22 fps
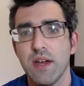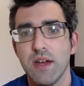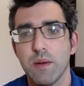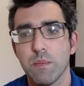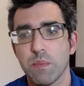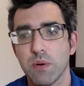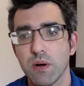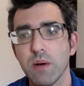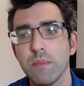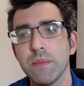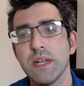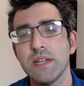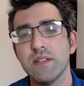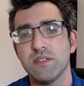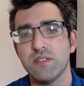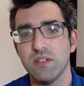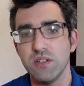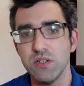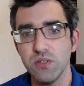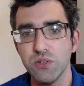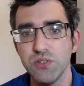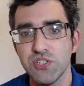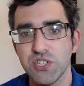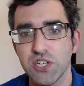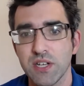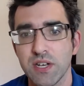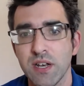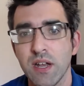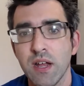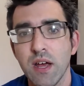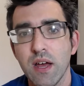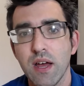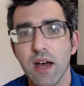permanent delusion
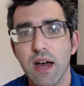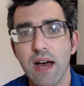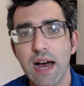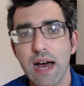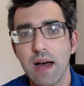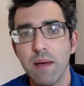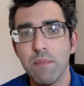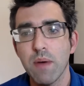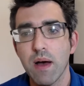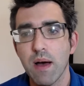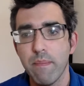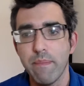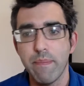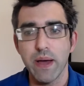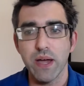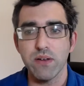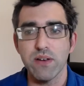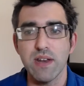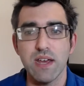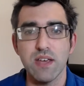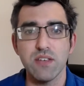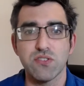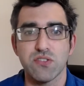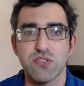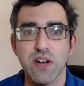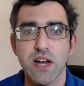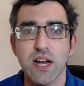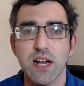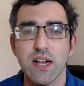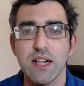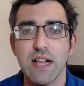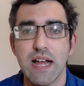about Israel